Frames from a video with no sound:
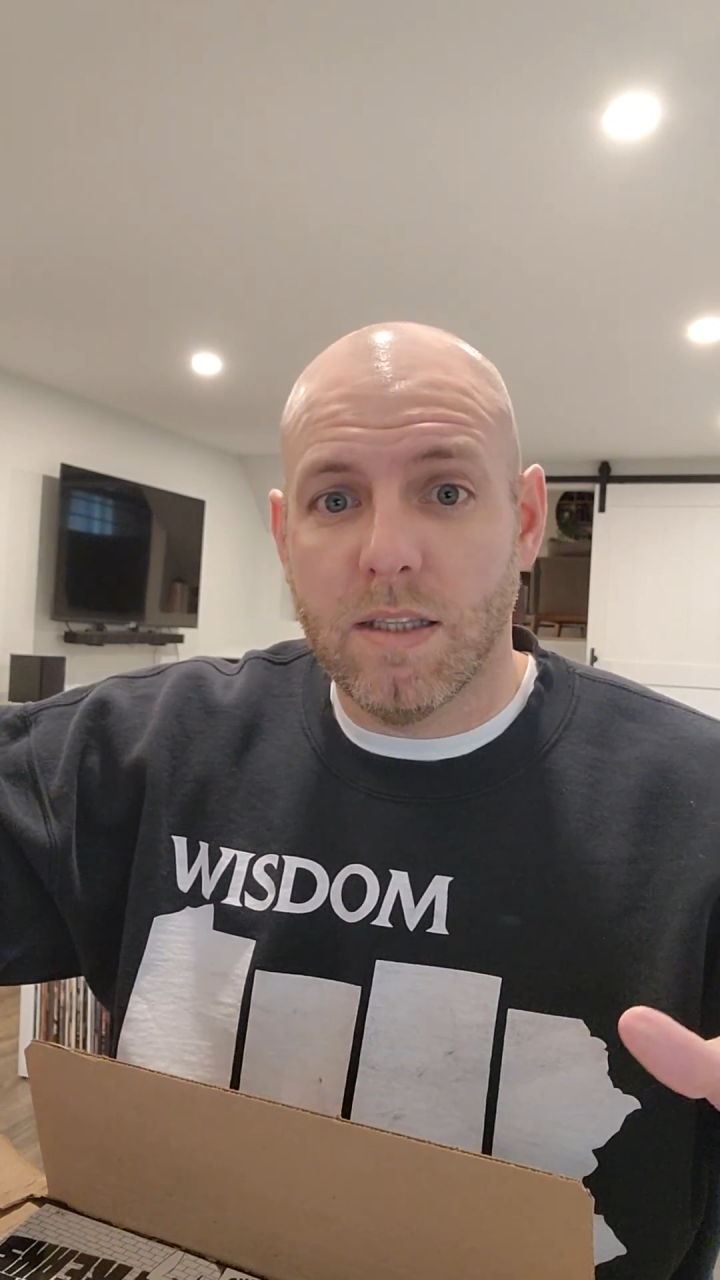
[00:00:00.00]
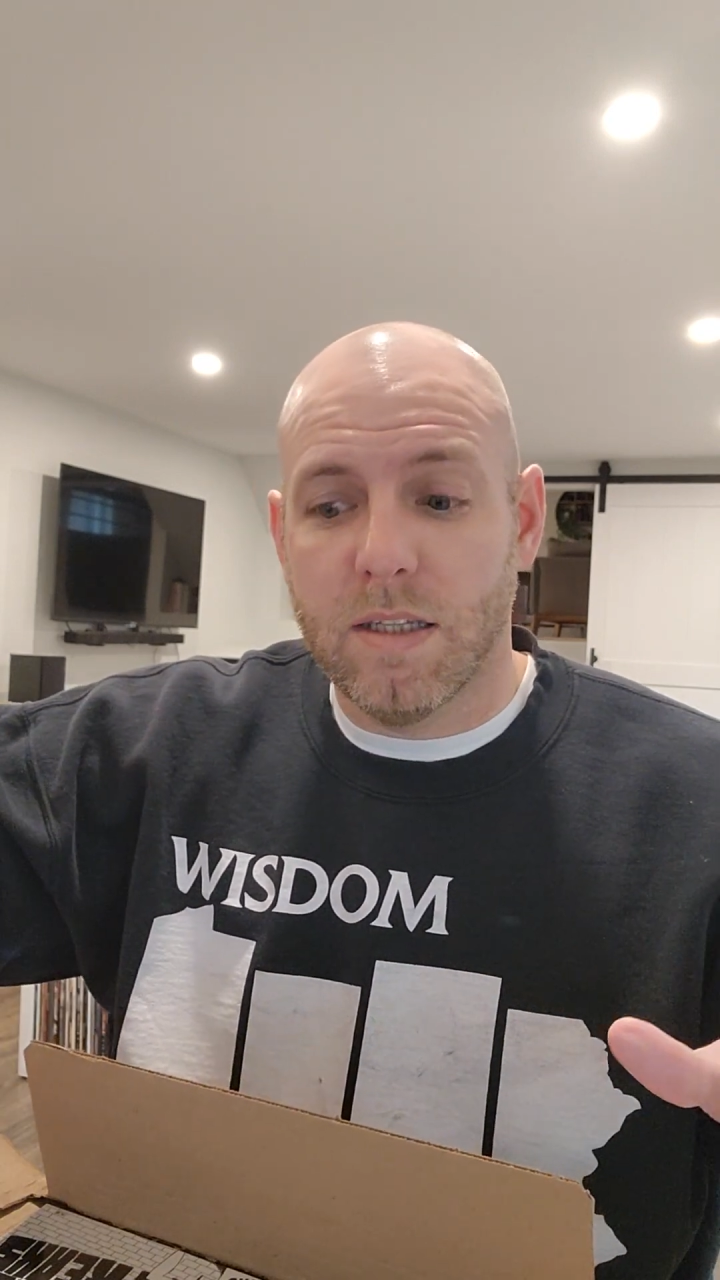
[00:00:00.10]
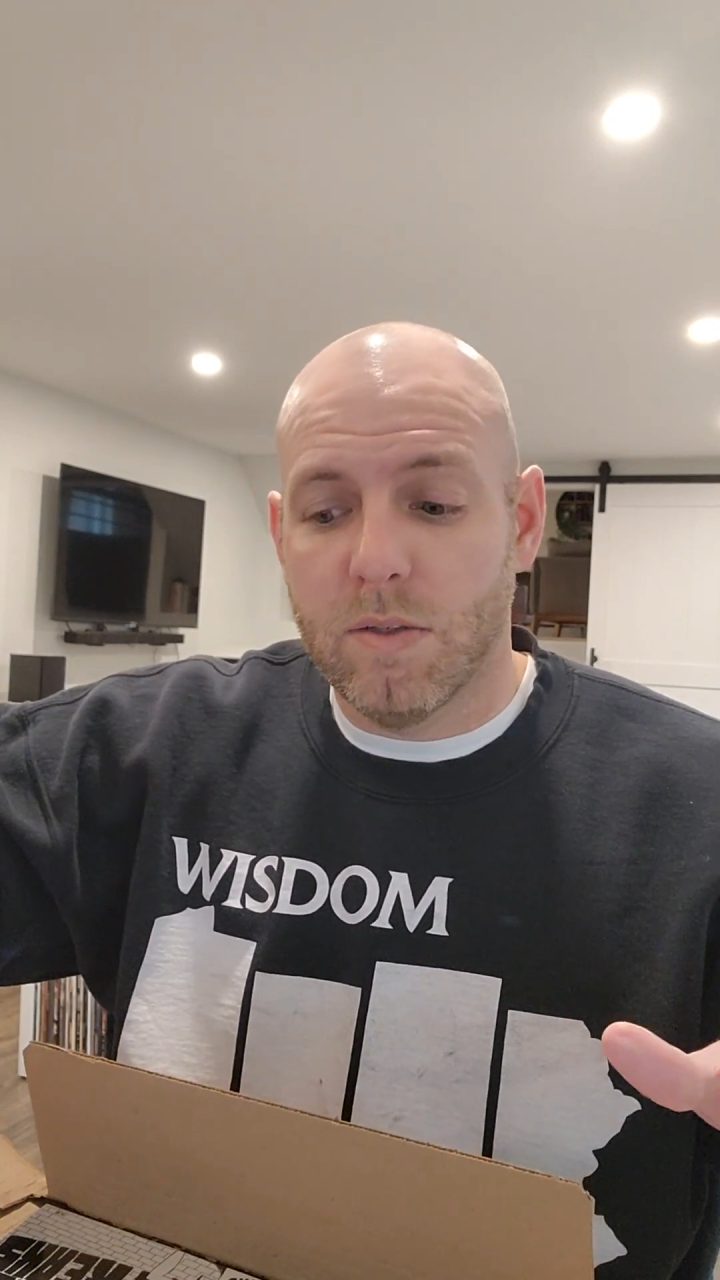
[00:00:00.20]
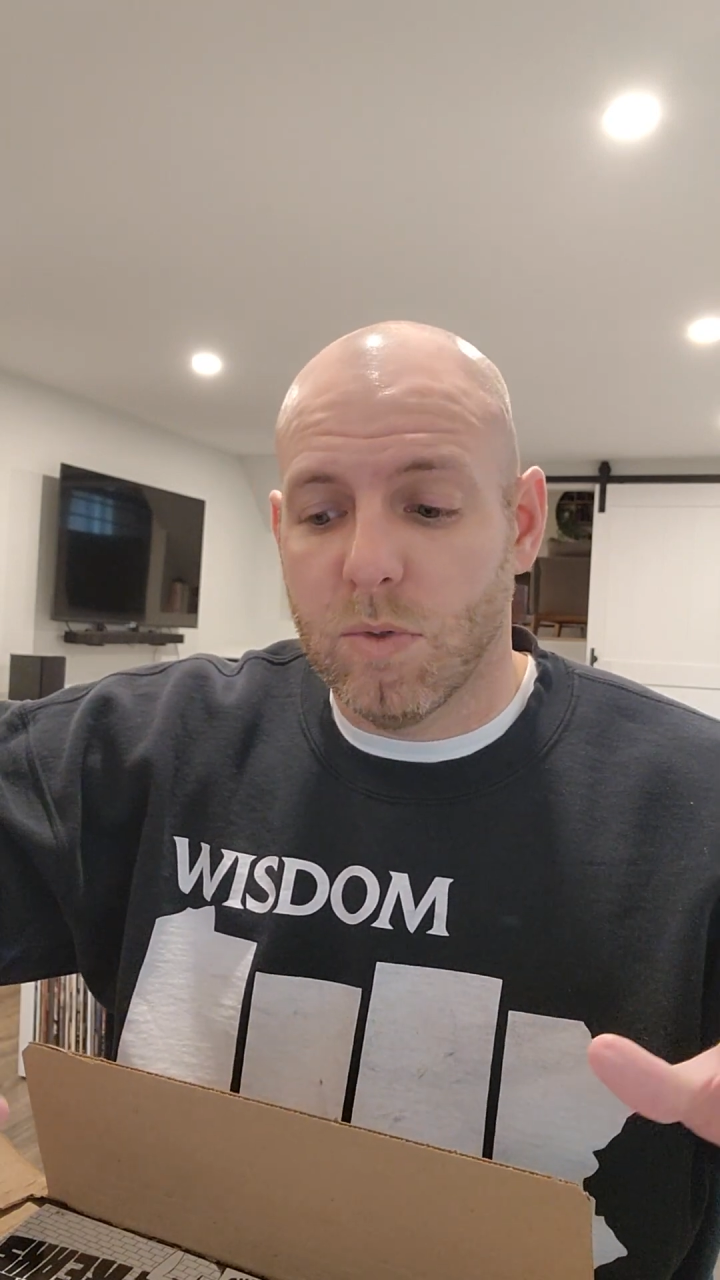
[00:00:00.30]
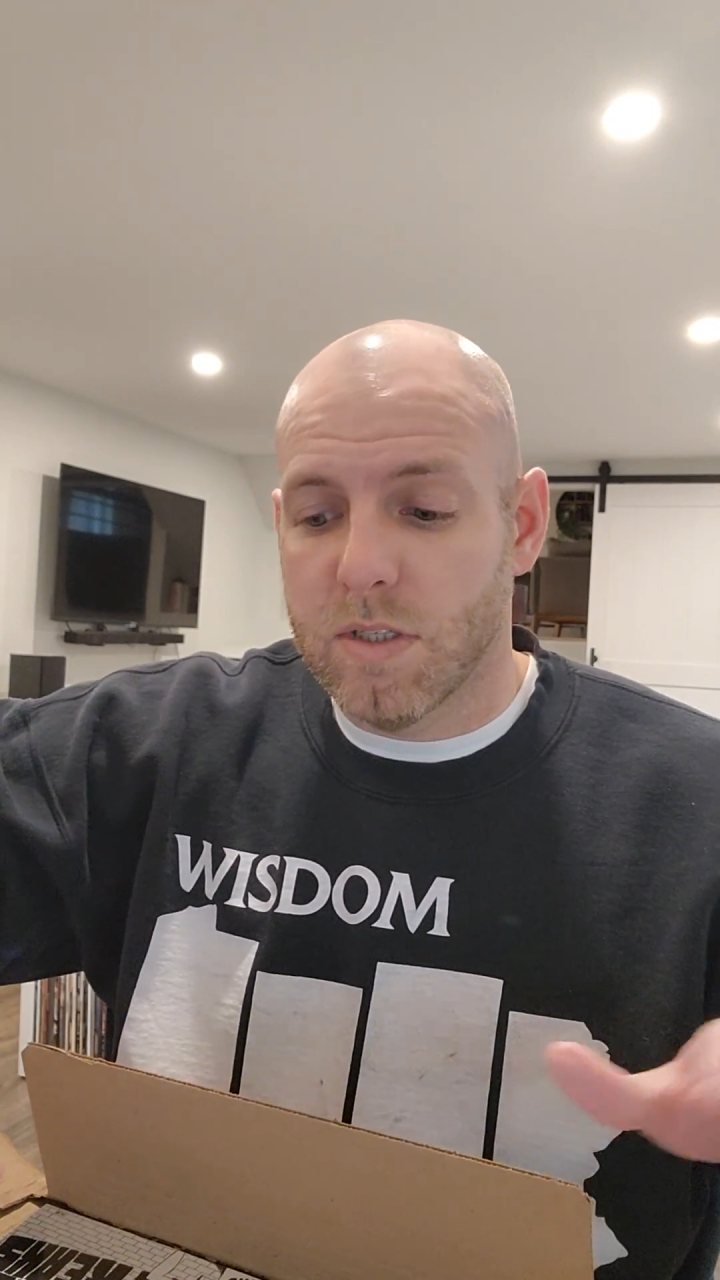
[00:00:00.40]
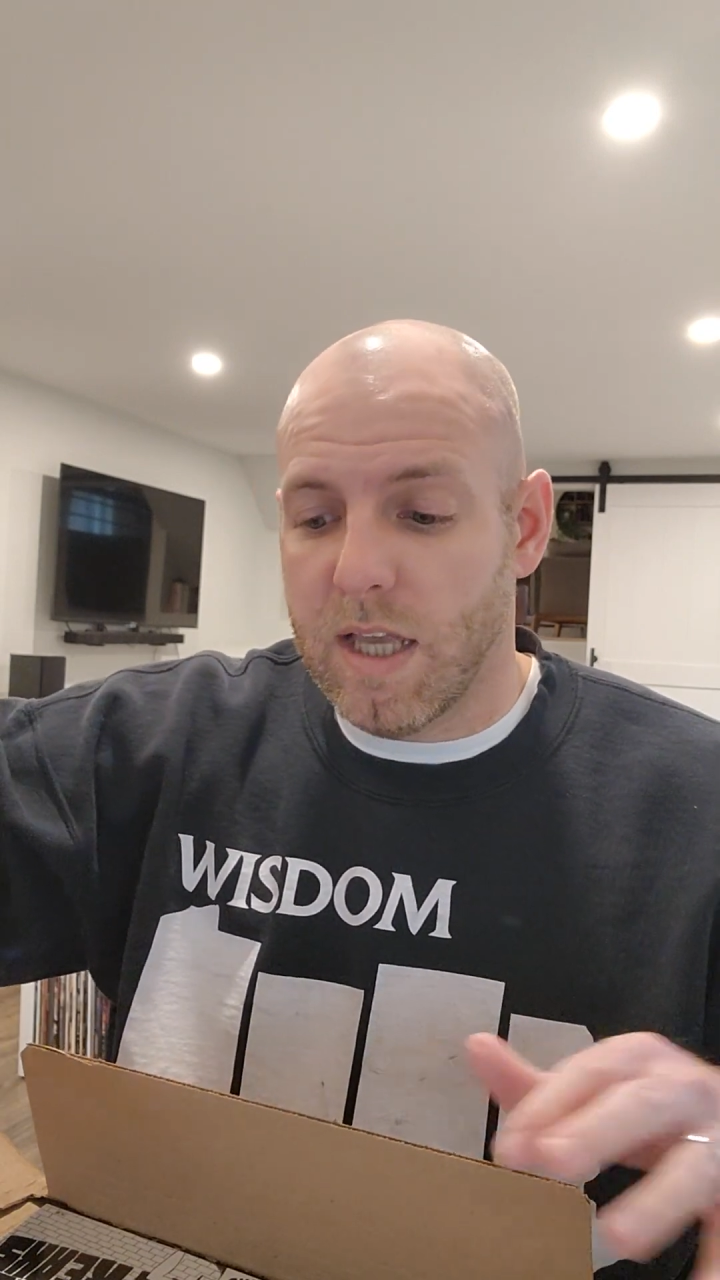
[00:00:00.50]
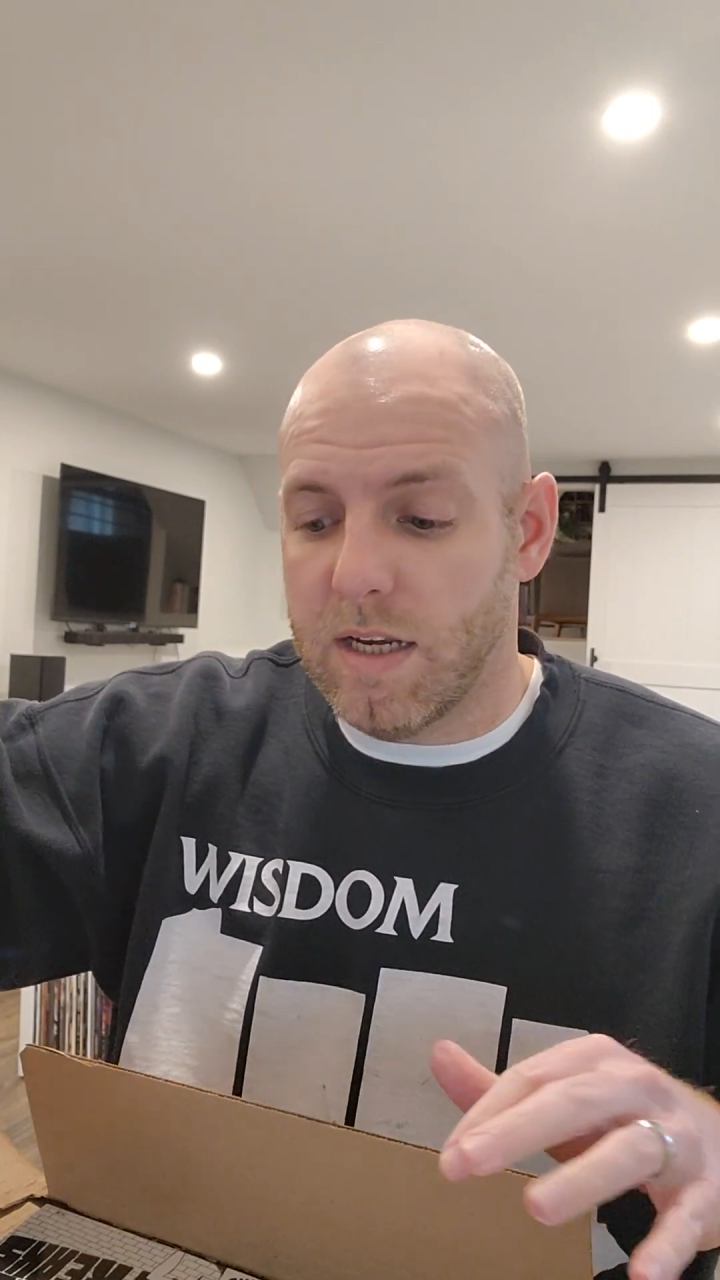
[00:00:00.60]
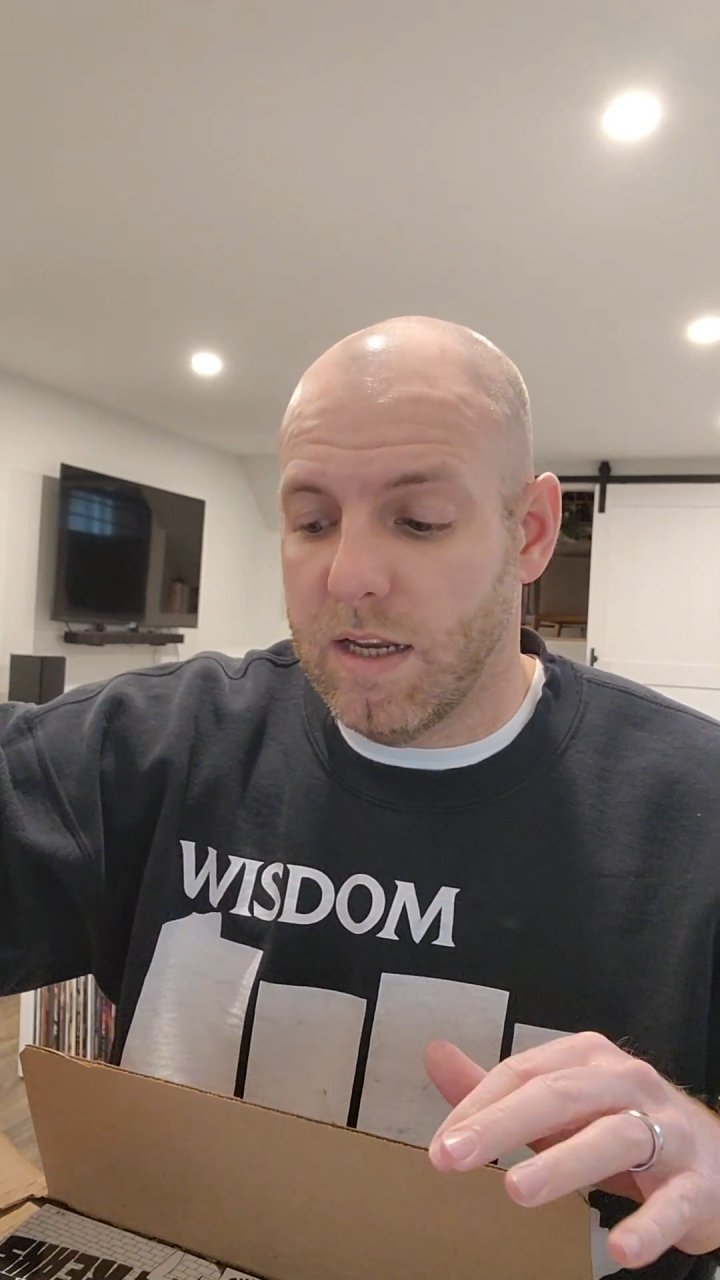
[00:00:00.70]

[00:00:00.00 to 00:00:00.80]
did was that